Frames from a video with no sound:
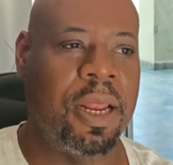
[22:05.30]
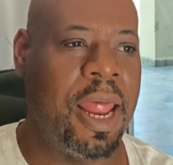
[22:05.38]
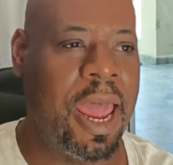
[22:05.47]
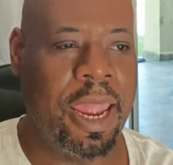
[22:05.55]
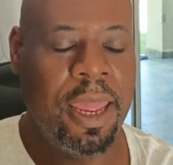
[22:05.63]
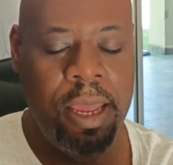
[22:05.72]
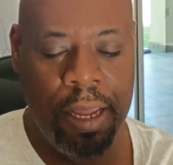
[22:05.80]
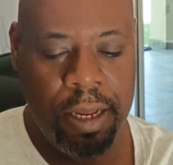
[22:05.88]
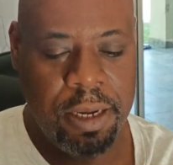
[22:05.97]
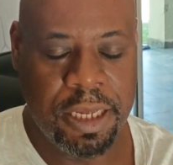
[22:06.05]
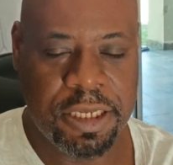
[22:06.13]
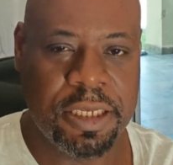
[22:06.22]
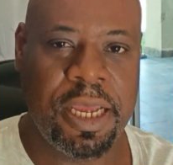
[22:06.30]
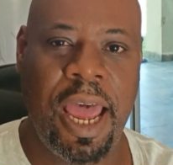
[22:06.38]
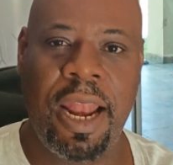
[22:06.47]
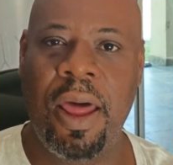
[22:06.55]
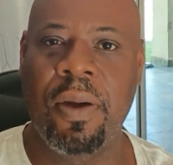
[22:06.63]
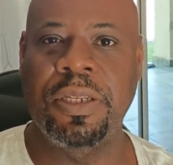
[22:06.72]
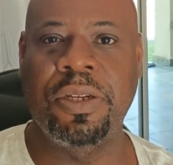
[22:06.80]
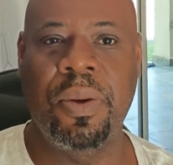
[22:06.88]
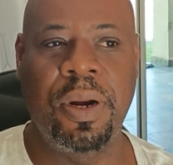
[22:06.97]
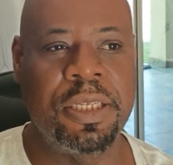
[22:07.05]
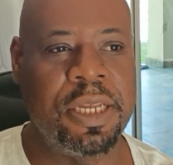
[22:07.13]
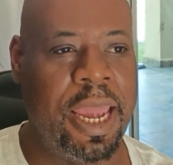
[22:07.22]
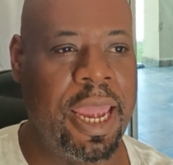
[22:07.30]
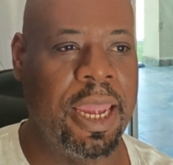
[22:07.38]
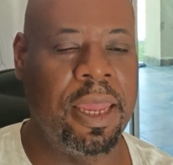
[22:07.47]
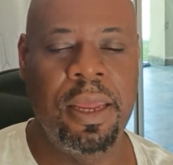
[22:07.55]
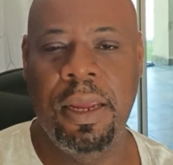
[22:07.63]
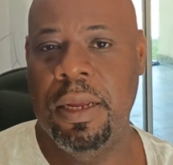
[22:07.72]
like. This is how long it's going to take.